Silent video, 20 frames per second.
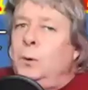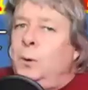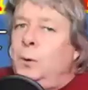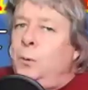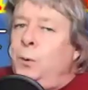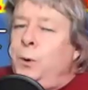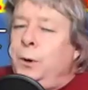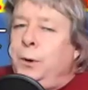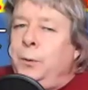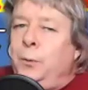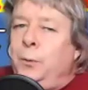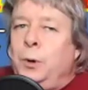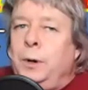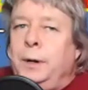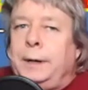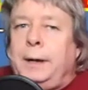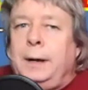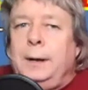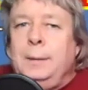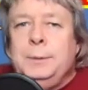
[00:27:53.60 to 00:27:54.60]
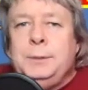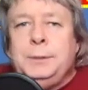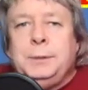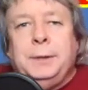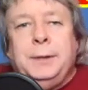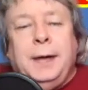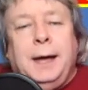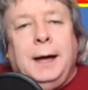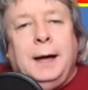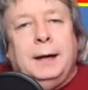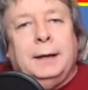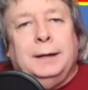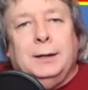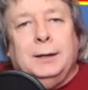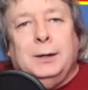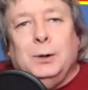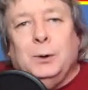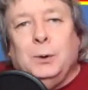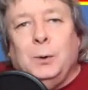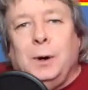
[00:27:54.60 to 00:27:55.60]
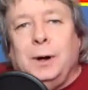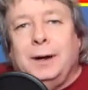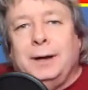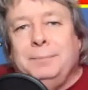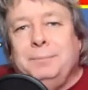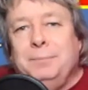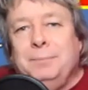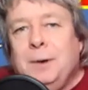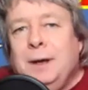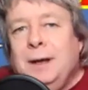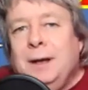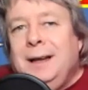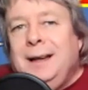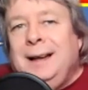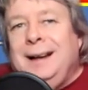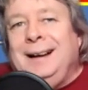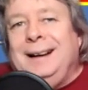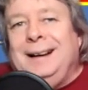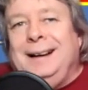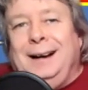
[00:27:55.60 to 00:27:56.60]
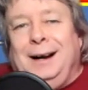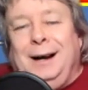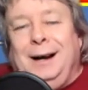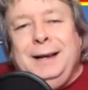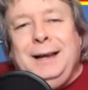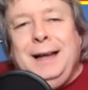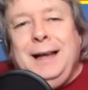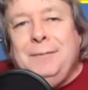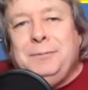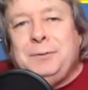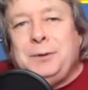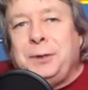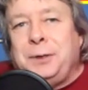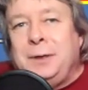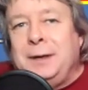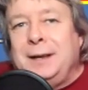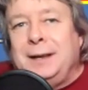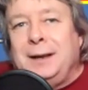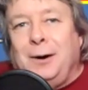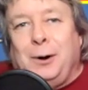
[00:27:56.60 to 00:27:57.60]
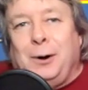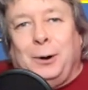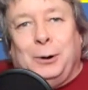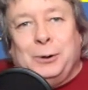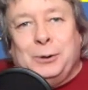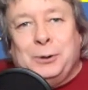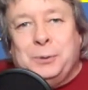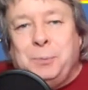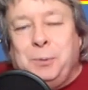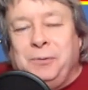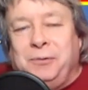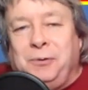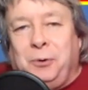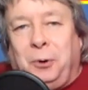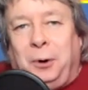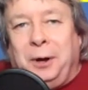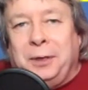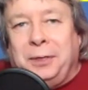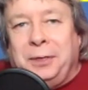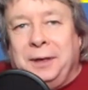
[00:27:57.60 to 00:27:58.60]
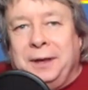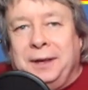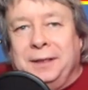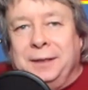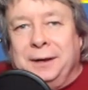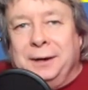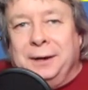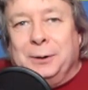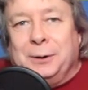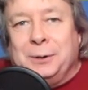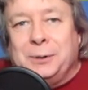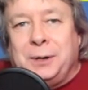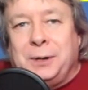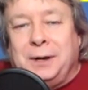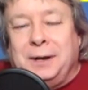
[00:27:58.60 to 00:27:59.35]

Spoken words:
when it comes to that, I have to think ours before I think theirs.